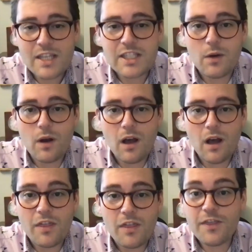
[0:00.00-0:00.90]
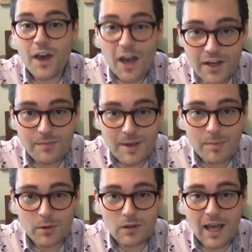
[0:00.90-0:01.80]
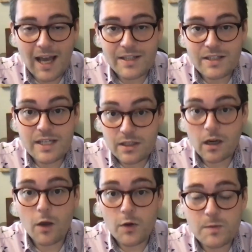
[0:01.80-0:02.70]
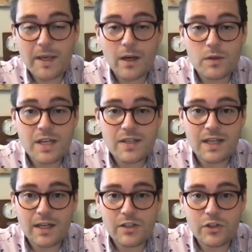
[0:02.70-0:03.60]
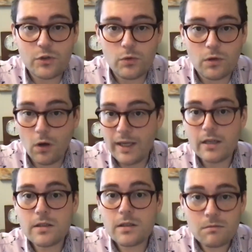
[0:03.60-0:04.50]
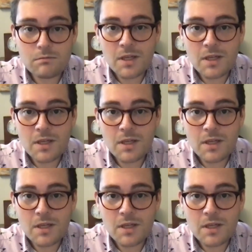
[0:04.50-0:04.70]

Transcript: So a third of people had disclosed being autistic to colleagues.